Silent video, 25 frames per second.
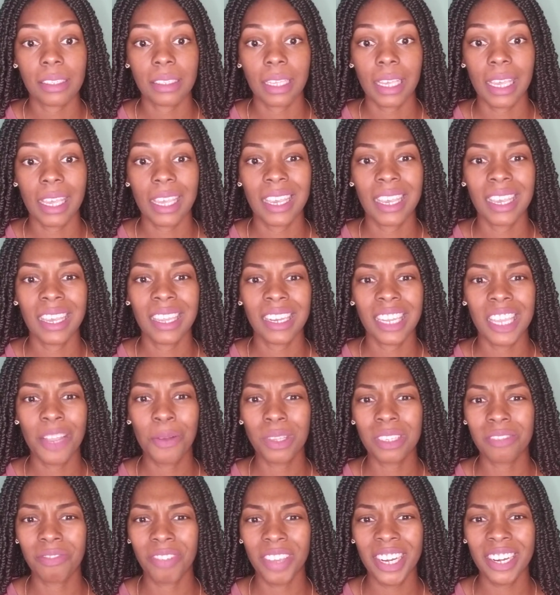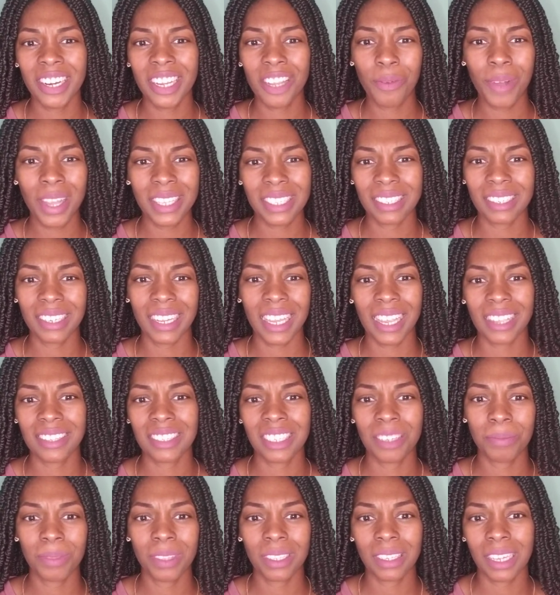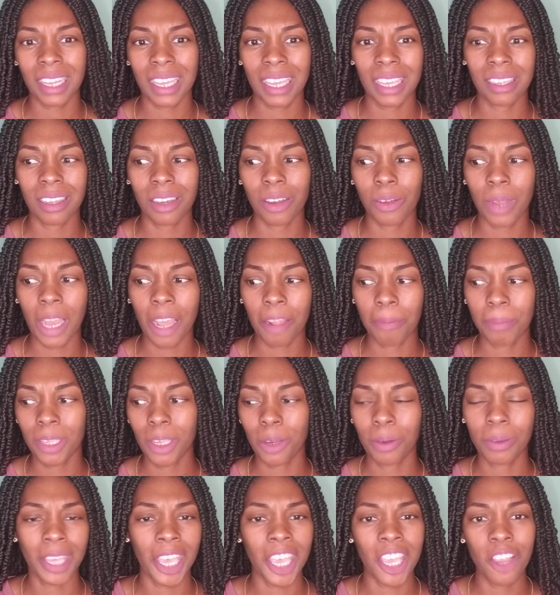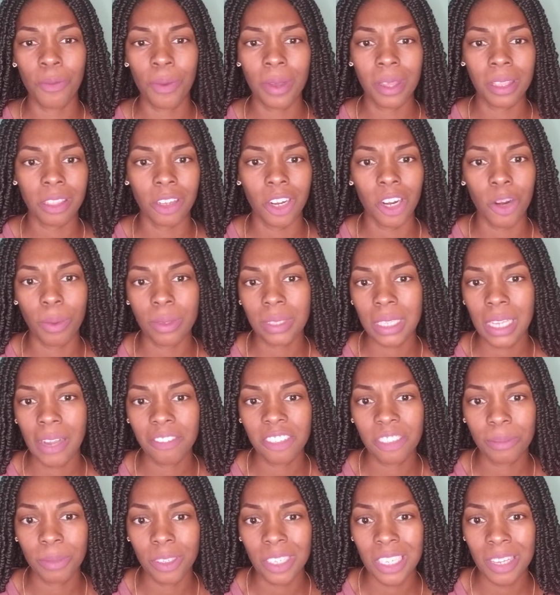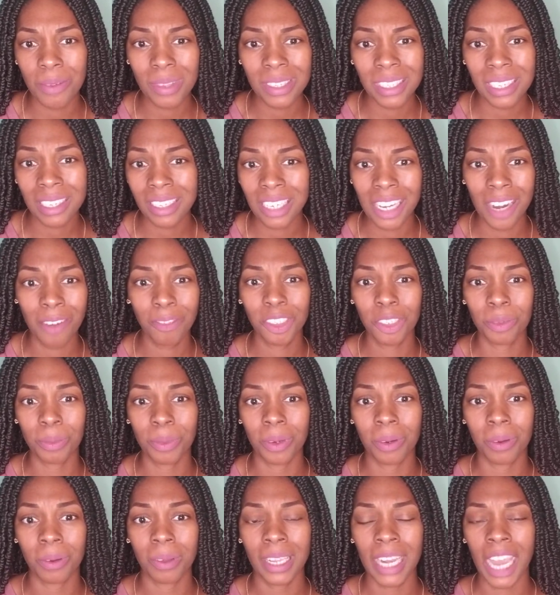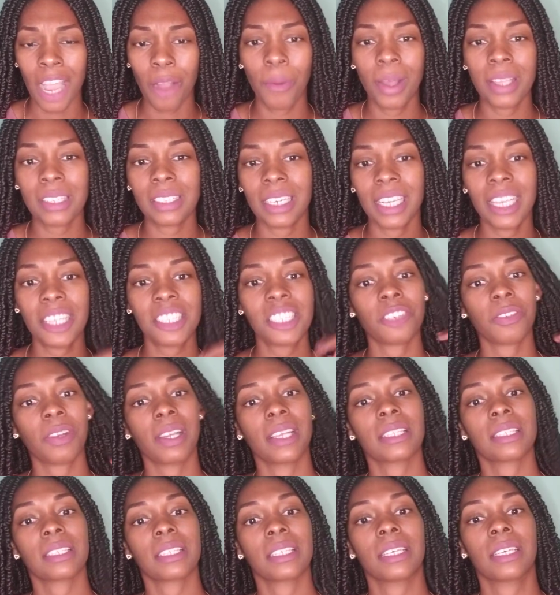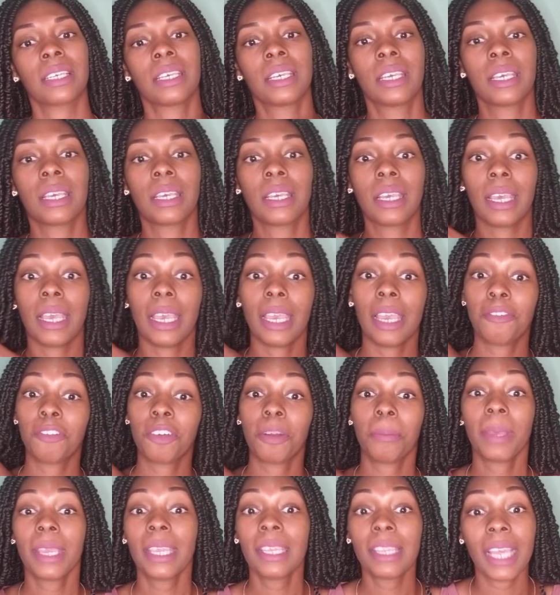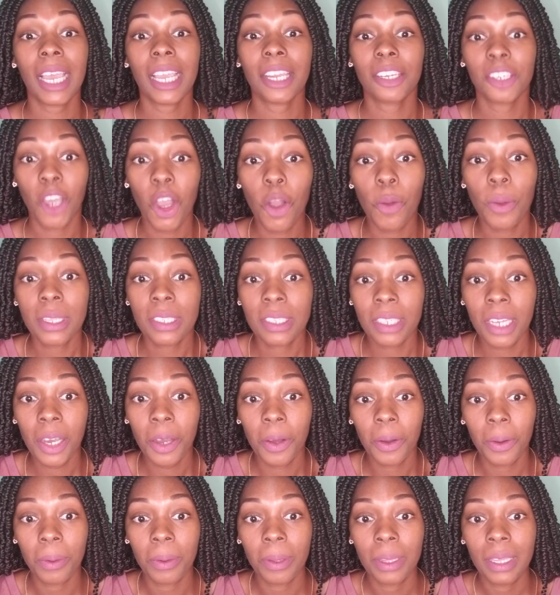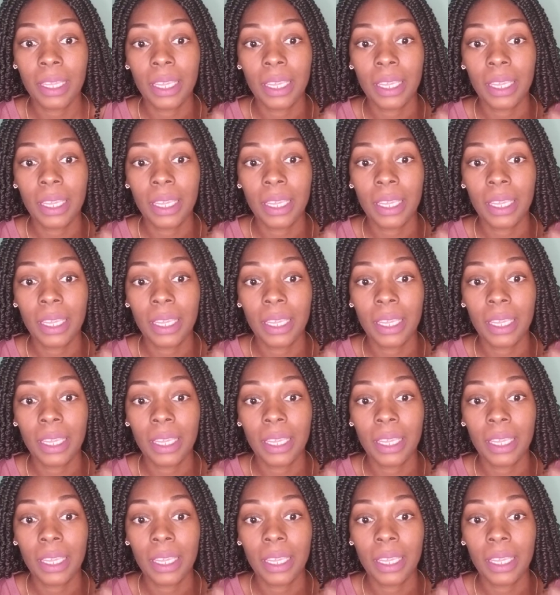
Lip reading: And it wasn't like something like, oh, I'd be okay with or it was comfortable. It was uncomfortable and I wasn't interested. And for me, like, no is no.